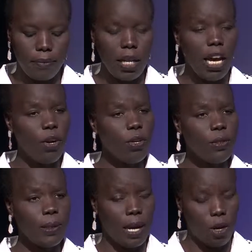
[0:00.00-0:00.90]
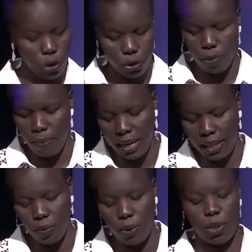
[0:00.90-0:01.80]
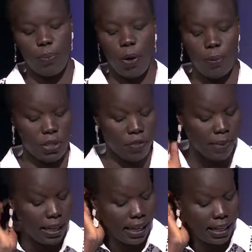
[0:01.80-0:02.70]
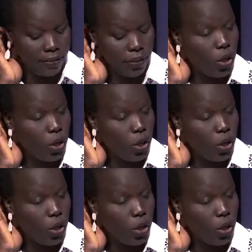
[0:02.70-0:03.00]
I also made the worst promise of my life,